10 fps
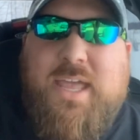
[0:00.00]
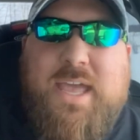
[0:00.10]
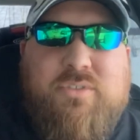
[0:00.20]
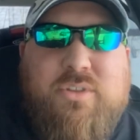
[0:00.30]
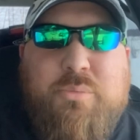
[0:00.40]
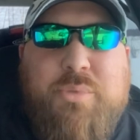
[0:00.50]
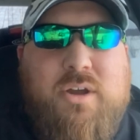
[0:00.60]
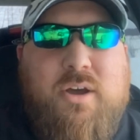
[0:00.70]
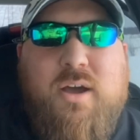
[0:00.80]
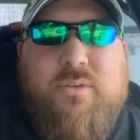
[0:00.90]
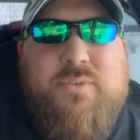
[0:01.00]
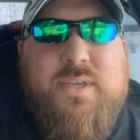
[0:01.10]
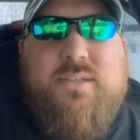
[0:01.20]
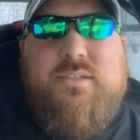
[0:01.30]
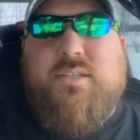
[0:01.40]
have a little bit of
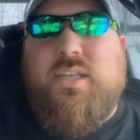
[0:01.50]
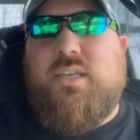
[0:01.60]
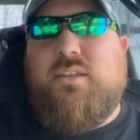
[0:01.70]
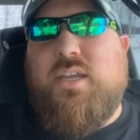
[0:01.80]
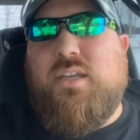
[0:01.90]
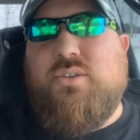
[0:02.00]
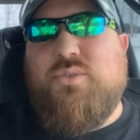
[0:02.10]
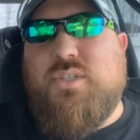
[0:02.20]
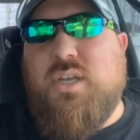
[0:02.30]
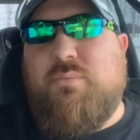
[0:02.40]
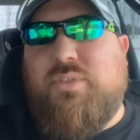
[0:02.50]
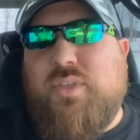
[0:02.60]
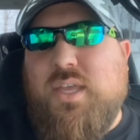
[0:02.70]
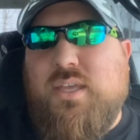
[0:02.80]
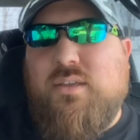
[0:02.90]
offense, they can do some
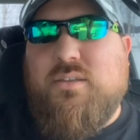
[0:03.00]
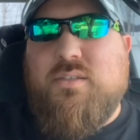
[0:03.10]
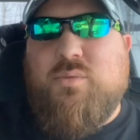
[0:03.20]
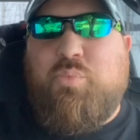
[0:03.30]
things,